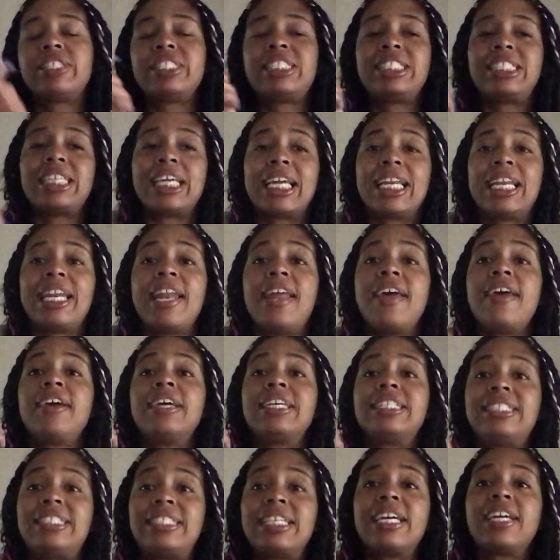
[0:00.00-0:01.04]

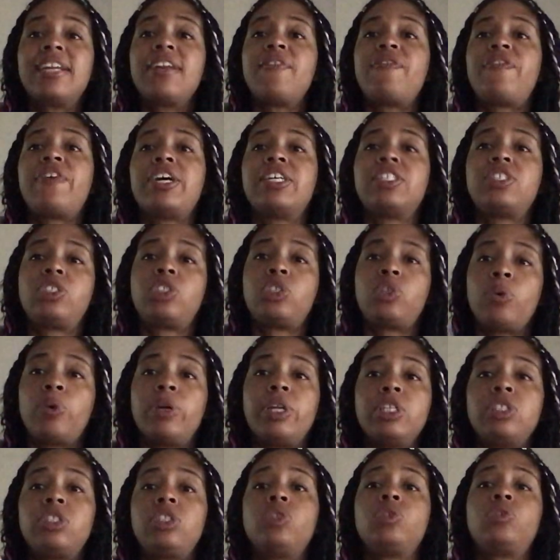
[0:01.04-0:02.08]

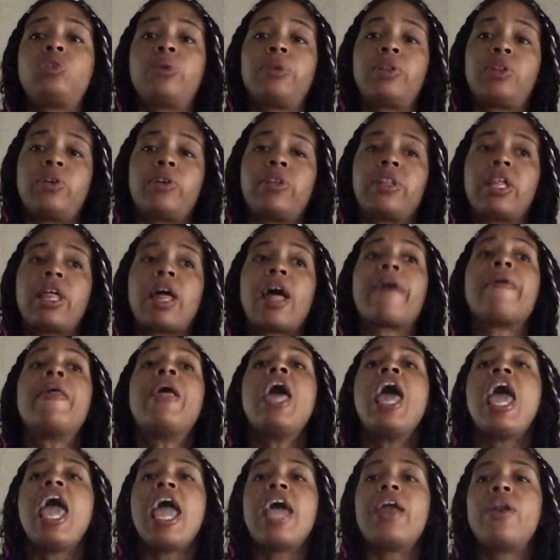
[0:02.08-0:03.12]
22:23 on the clock,
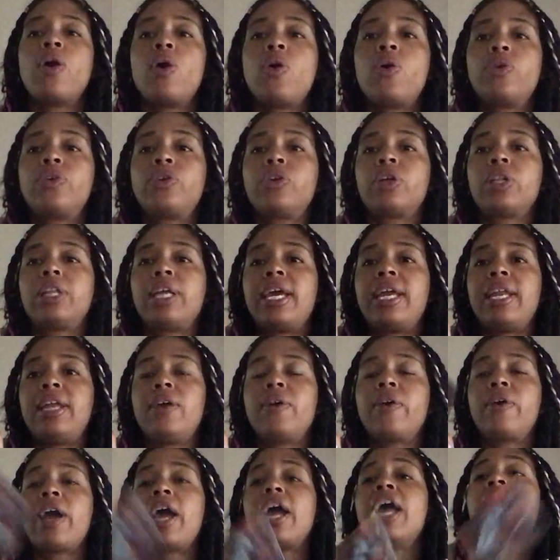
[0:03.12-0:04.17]
an older lady,
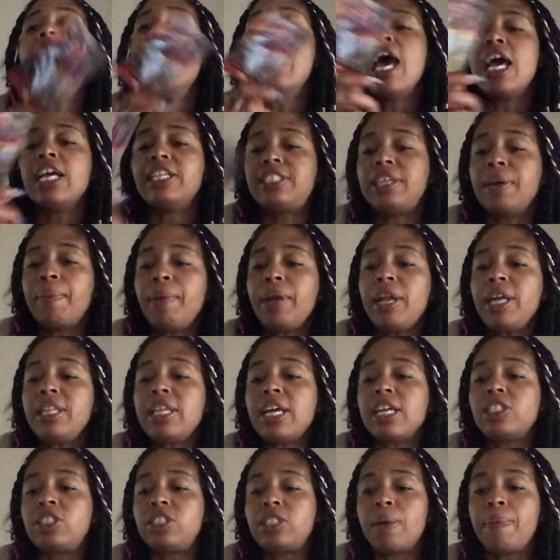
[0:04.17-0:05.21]
okay?
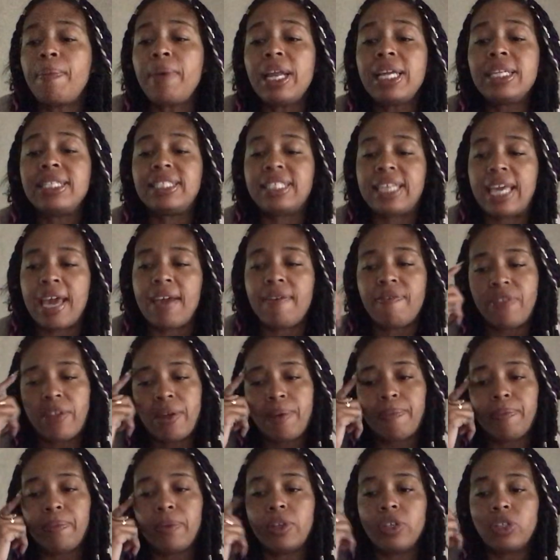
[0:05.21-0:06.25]
Somebody's gave
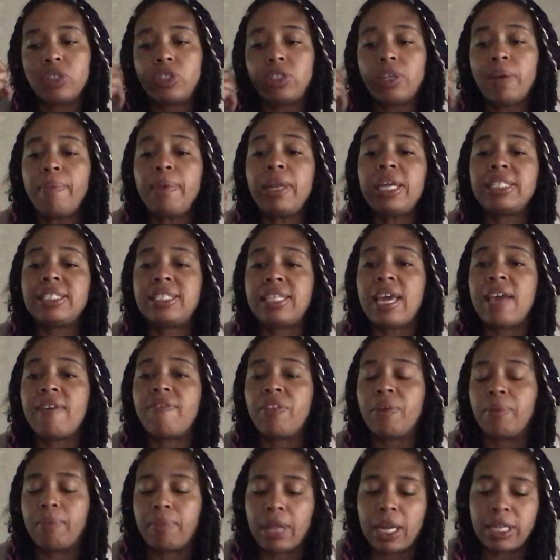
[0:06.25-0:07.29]
them
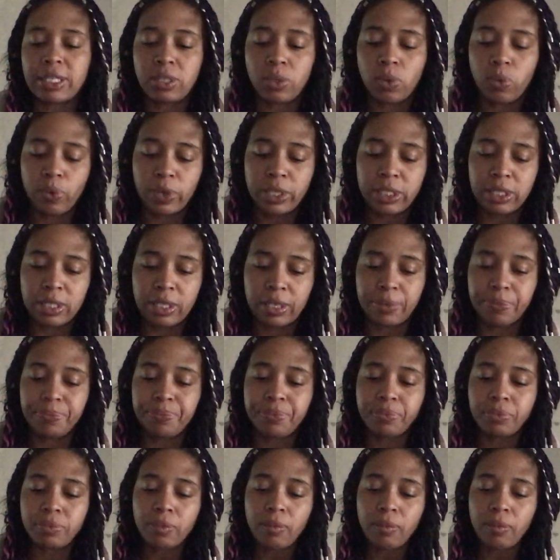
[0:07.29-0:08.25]
lots of wisdom,